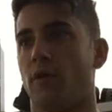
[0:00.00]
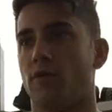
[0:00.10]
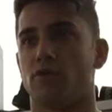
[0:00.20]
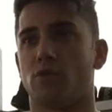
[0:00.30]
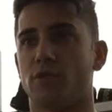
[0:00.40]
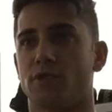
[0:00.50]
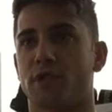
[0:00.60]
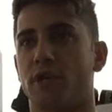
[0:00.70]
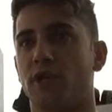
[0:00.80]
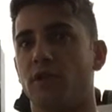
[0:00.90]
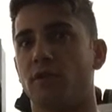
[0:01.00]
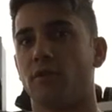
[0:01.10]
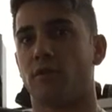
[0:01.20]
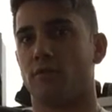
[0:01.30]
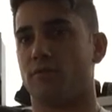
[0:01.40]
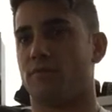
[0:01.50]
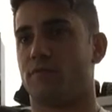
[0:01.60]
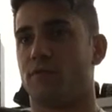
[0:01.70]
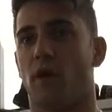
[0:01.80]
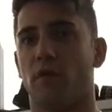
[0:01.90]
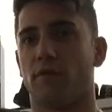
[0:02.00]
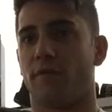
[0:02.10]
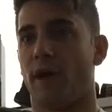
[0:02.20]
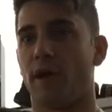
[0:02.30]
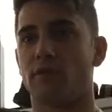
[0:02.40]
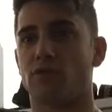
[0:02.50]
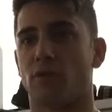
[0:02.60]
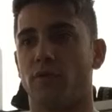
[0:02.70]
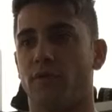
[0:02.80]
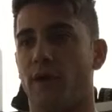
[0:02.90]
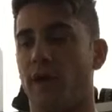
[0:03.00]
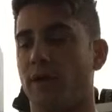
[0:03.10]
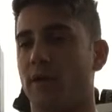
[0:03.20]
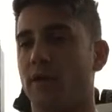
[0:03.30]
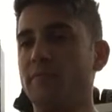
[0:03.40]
Are you short and skinny? Are you tall and fat, short and fat?